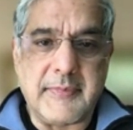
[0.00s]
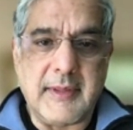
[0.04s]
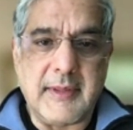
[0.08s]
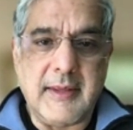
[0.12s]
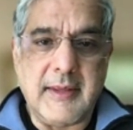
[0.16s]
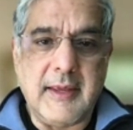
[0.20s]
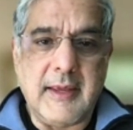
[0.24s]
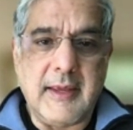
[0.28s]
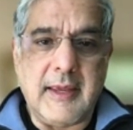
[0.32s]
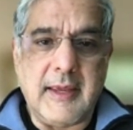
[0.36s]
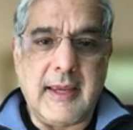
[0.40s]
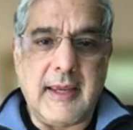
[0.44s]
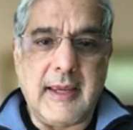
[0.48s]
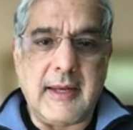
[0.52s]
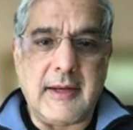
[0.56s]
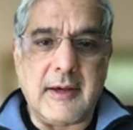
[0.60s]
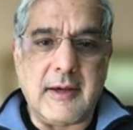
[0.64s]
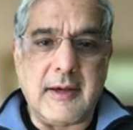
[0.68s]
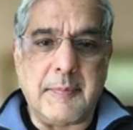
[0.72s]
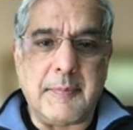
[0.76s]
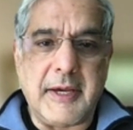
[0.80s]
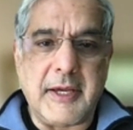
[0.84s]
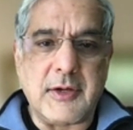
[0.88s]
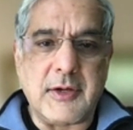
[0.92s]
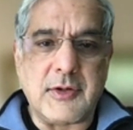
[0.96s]
in a
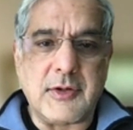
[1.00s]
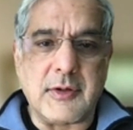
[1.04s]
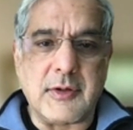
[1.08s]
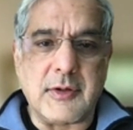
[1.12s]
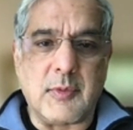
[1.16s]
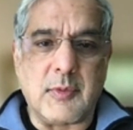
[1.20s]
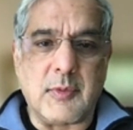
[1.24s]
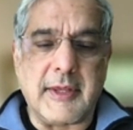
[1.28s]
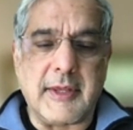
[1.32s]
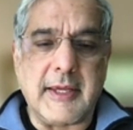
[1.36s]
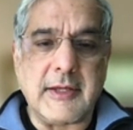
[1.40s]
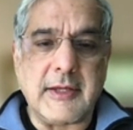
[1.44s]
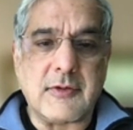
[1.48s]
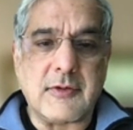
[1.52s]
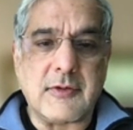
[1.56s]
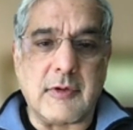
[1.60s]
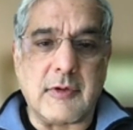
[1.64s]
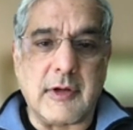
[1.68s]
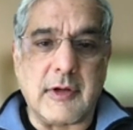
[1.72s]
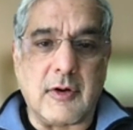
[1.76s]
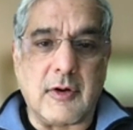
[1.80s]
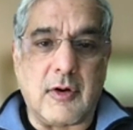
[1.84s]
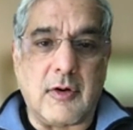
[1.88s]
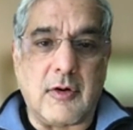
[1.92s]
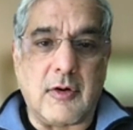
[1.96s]
patient with a history
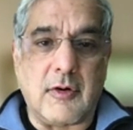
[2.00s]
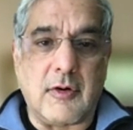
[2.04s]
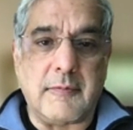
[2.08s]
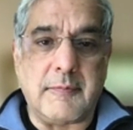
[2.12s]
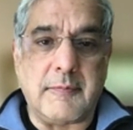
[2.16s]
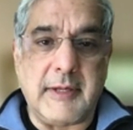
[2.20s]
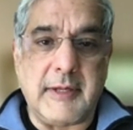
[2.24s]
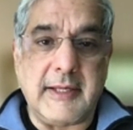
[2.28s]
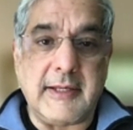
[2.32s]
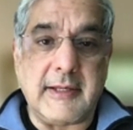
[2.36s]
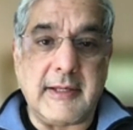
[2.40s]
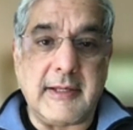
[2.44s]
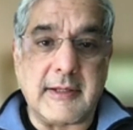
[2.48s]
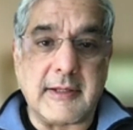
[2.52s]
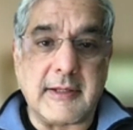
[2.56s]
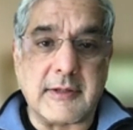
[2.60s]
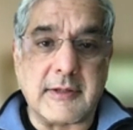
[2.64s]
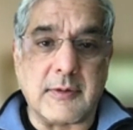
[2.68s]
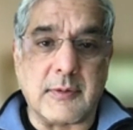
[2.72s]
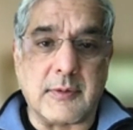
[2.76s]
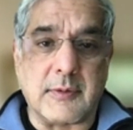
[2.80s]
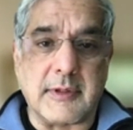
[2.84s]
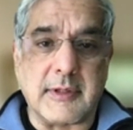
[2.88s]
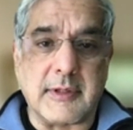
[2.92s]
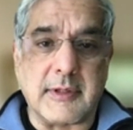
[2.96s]
of bleeding
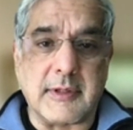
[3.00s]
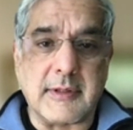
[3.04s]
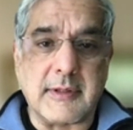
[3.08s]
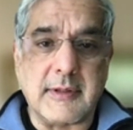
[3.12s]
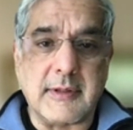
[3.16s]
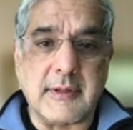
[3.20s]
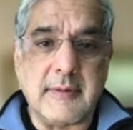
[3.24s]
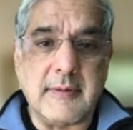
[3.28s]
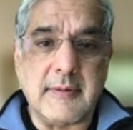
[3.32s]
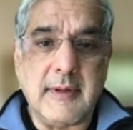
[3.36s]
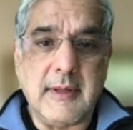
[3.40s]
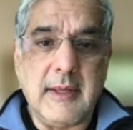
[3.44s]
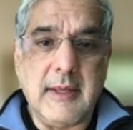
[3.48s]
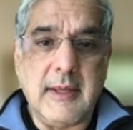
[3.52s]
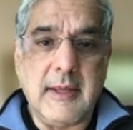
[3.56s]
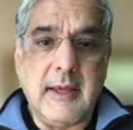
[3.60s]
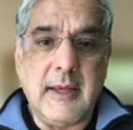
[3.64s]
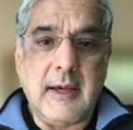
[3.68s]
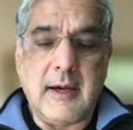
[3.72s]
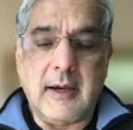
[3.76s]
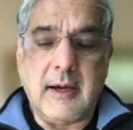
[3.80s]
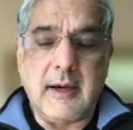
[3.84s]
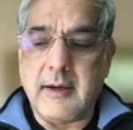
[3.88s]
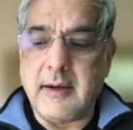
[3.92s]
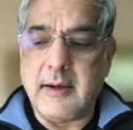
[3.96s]
disorders.
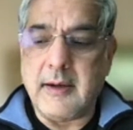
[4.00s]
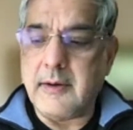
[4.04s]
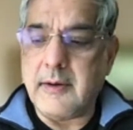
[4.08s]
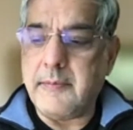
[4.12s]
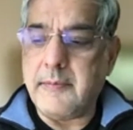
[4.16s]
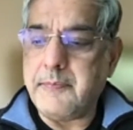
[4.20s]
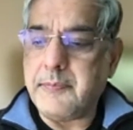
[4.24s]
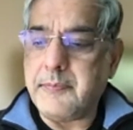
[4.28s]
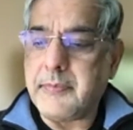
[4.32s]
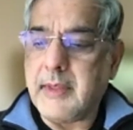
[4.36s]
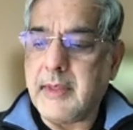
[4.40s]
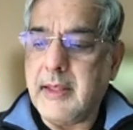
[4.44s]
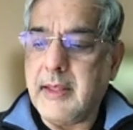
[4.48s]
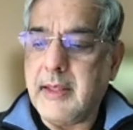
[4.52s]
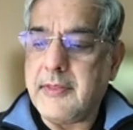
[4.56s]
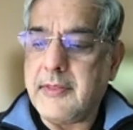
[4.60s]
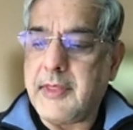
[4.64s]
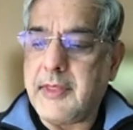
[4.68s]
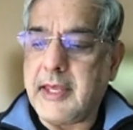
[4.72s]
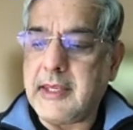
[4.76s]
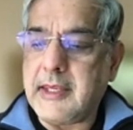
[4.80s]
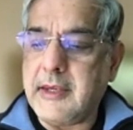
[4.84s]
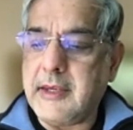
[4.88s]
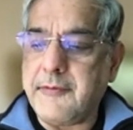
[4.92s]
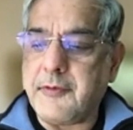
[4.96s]
Um,
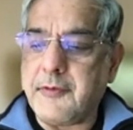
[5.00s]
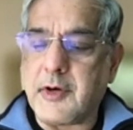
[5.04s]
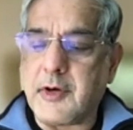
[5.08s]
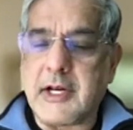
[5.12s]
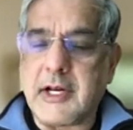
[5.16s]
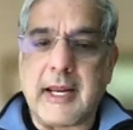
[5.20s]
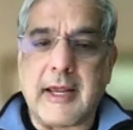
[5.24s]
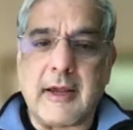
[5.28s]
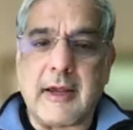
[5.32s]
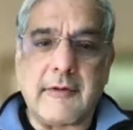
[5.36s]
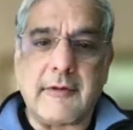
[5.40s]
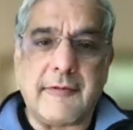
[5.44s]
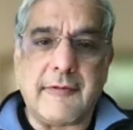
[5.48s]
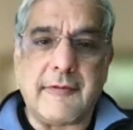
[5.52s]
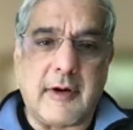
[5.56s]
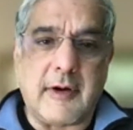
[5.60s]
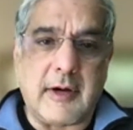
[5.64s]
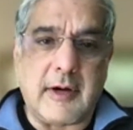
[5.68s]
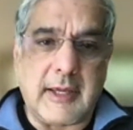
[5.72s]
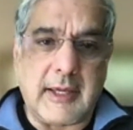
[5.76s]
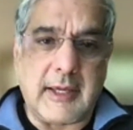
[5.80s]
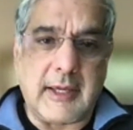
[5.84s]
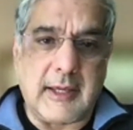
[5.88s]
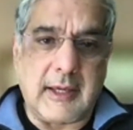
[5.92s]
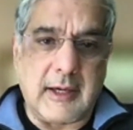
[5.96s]
thank you for
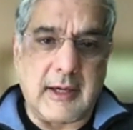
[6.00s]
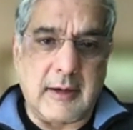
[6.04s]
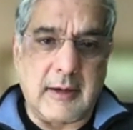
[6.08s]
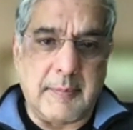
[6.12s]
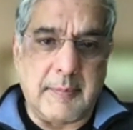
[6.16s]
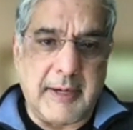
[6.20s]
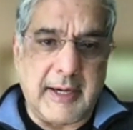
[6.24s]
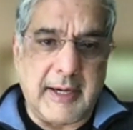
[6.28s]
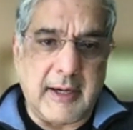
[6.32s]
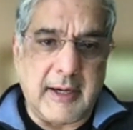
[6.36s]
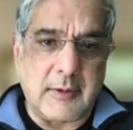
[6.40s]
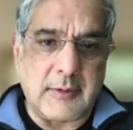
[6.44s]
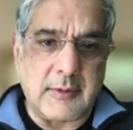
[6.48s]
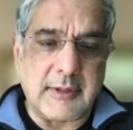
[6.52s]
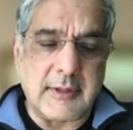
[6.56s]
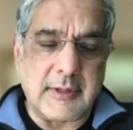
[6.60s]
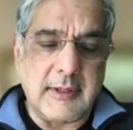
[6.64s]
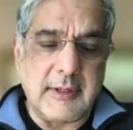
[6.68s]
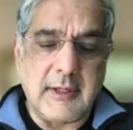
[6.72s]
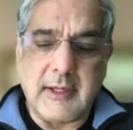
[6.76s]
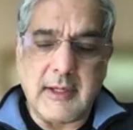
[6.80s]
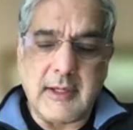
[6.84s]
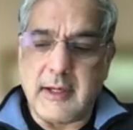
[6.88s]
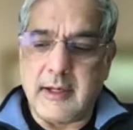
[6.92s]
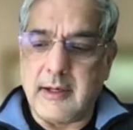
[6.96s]
clarifying about
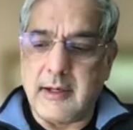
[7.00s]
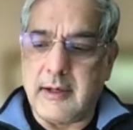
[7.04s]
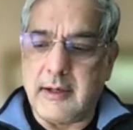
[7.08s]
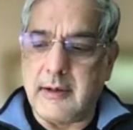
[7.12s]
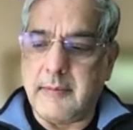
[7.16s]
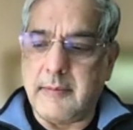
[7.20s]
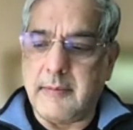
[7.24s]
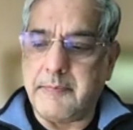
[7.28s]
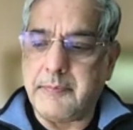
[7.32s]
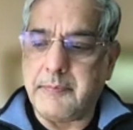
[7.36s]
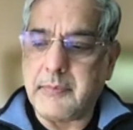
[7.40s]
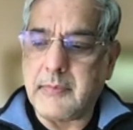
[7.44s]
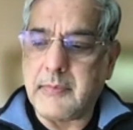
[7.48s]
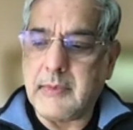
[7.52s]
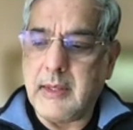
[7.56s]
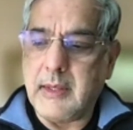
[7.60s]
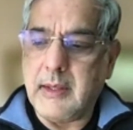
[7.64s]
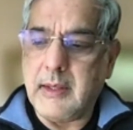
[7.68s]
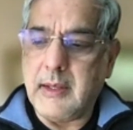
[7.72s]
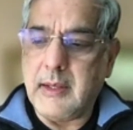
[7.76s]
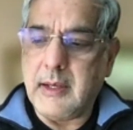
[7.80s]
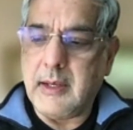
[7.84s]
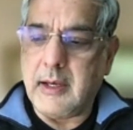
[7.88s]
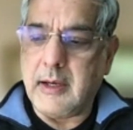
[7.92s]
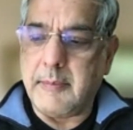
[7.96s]
um,
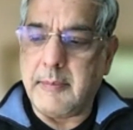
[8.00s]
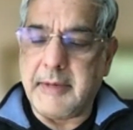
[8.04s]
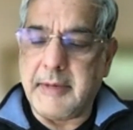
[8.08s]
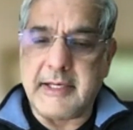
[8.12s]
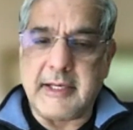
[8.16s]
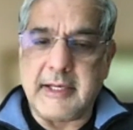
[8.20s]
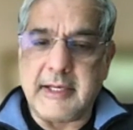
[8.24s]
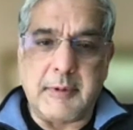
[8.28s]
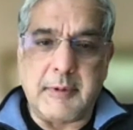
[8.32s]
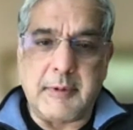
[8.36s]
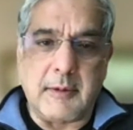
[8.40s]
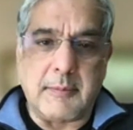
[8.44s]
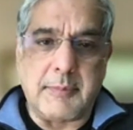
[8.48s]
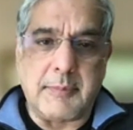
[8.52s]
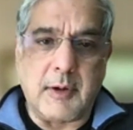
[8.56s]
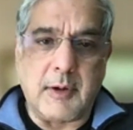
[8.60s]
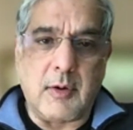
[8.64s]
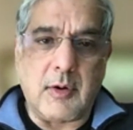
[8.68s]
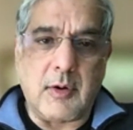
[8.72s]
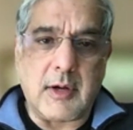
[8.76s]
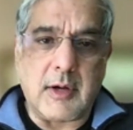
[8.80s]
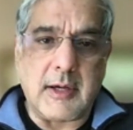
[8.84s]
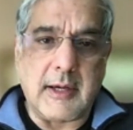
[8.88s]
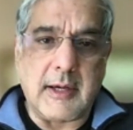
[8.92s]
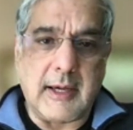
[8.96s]
a mandibular
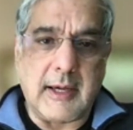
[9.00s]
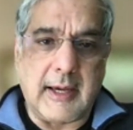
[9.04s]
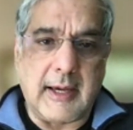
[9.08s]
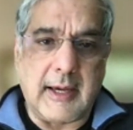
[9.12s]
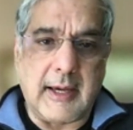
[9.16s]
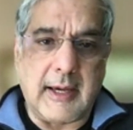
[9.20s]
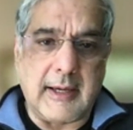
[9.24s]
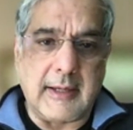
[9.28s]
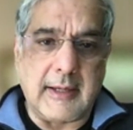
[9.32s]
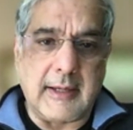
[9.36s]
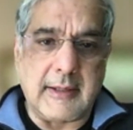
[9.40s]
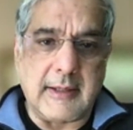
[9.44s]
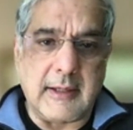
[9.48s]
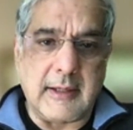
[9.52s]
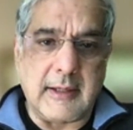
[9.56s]
block and a